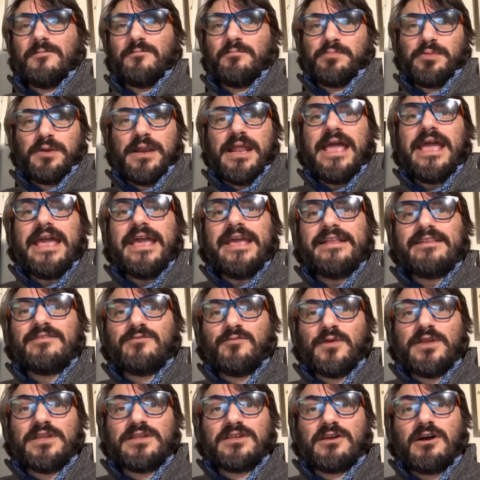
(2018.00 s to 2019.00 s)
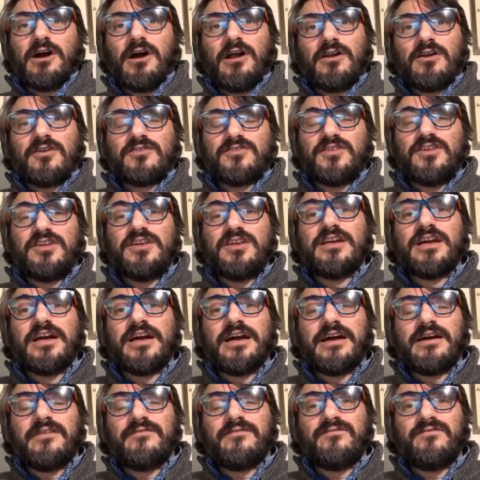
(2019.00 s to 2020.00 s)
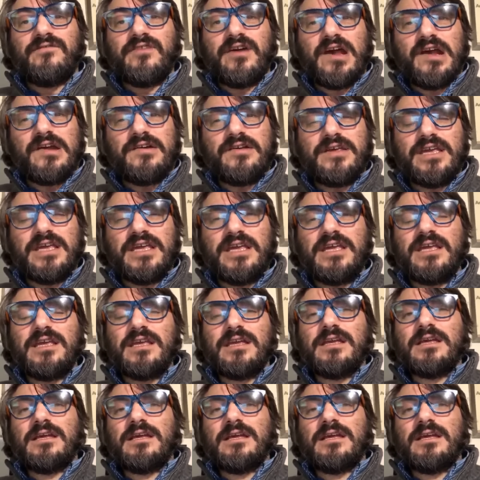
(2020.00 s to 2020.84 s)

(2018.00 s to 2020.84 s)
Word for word: Play it with colors in a very